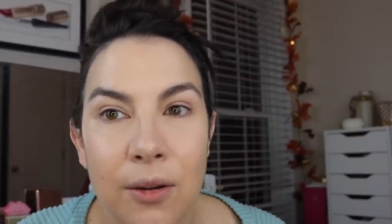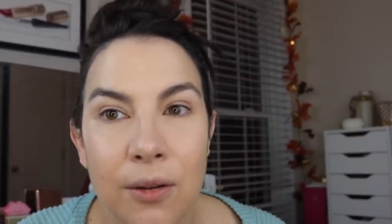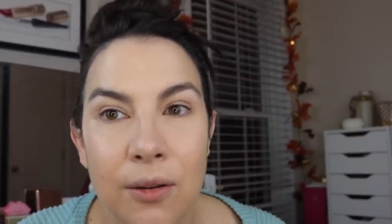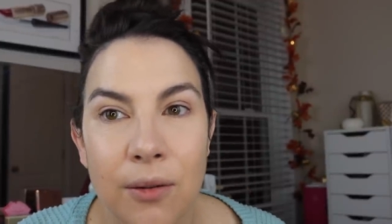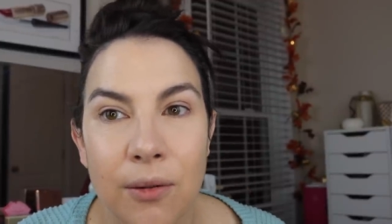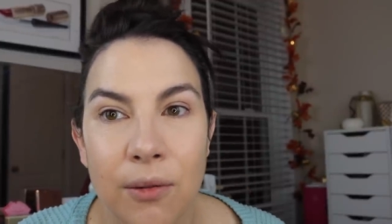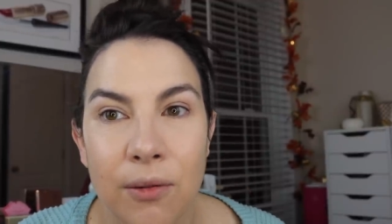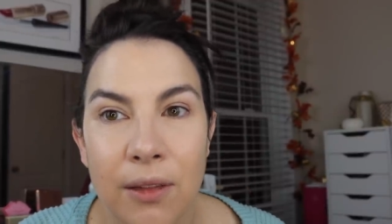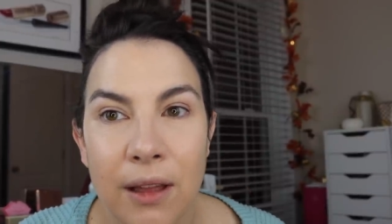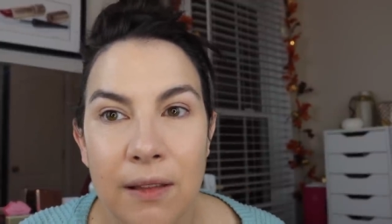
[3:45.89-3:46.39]

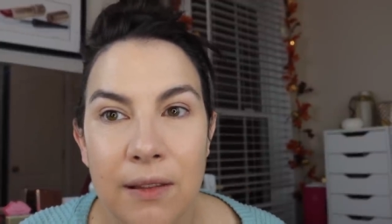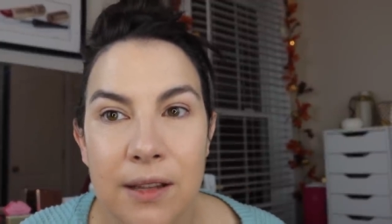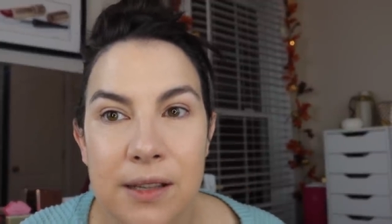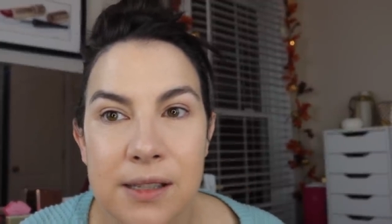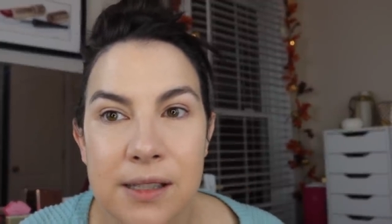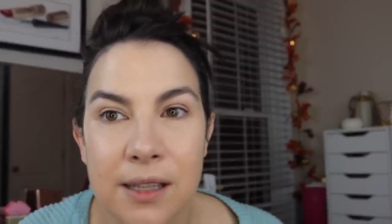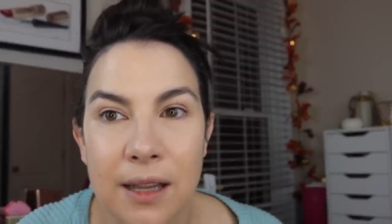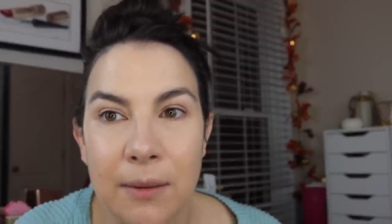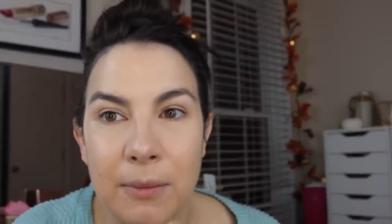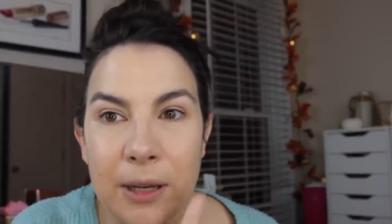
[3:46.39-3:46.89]
Ooh, that
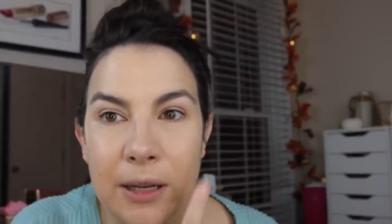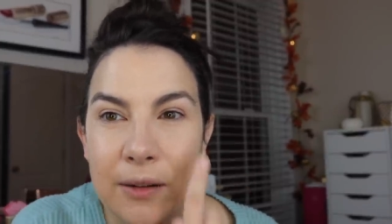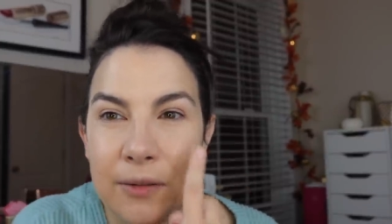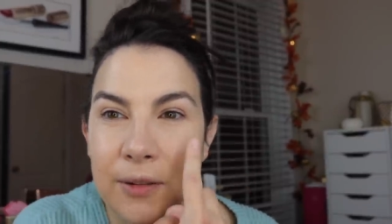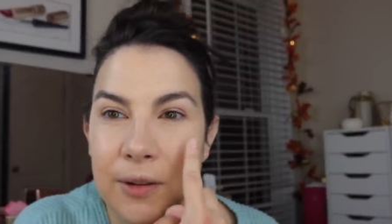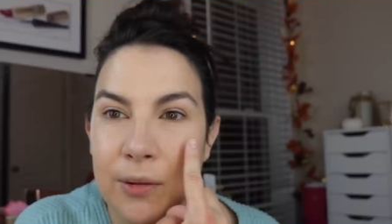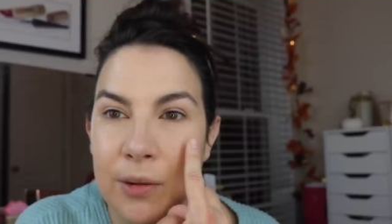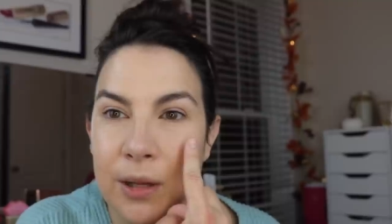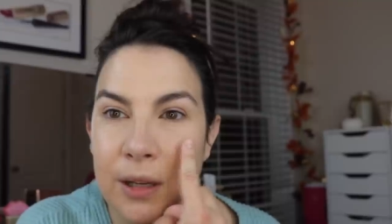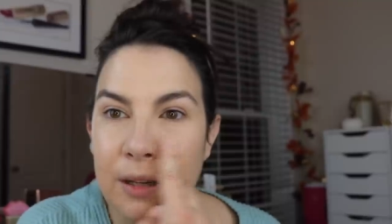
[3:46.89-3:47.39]
looks, I mean,
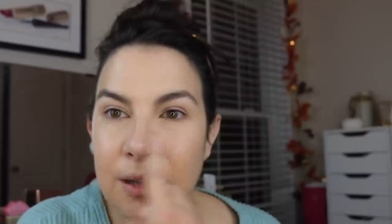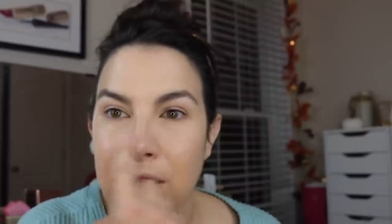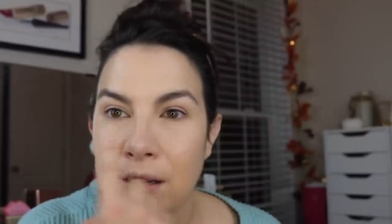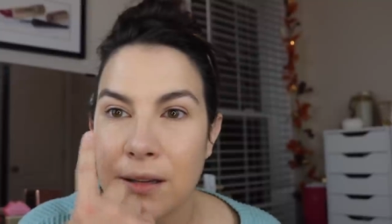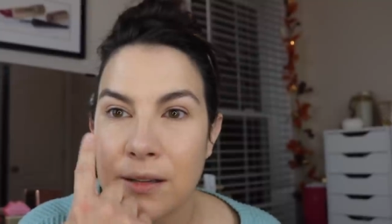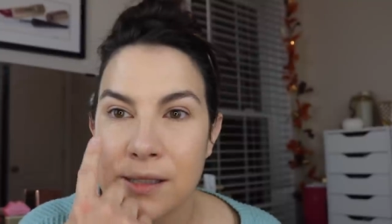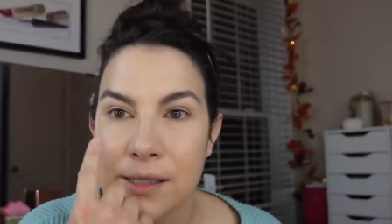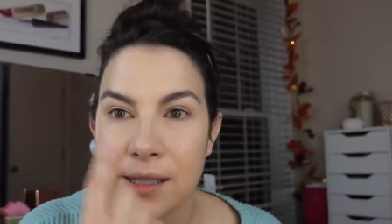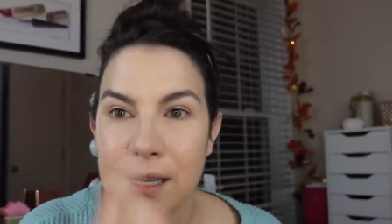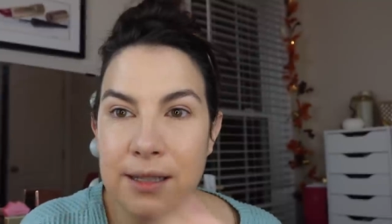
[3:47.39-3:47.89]
if you look
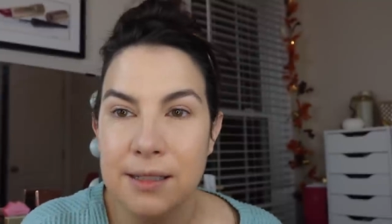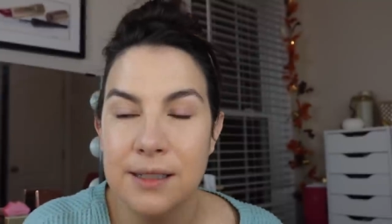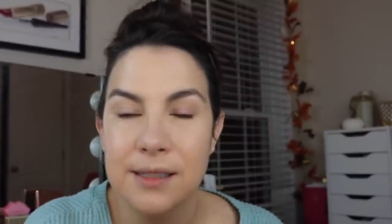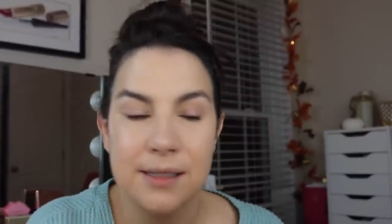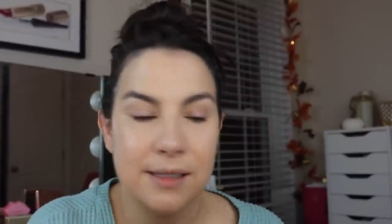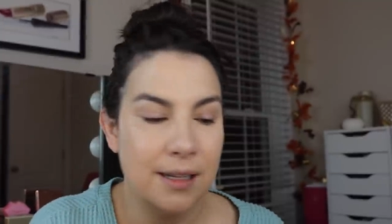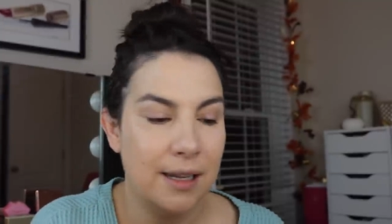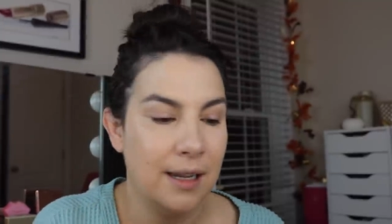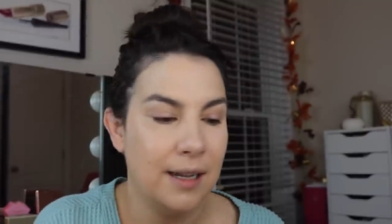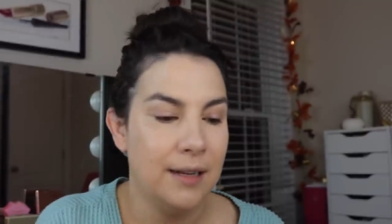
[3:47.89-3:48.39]
side to
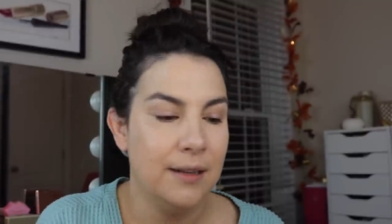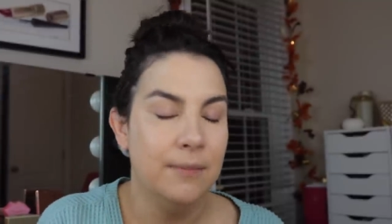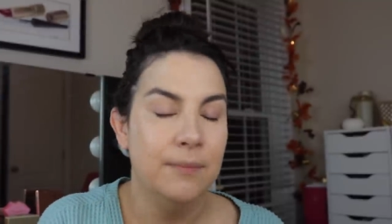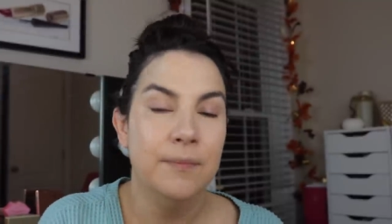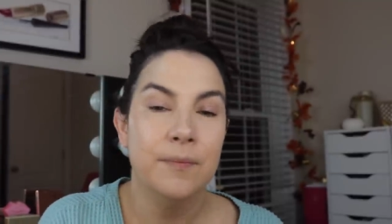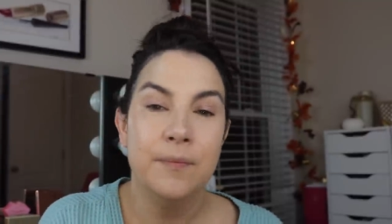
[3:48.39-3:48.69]
side,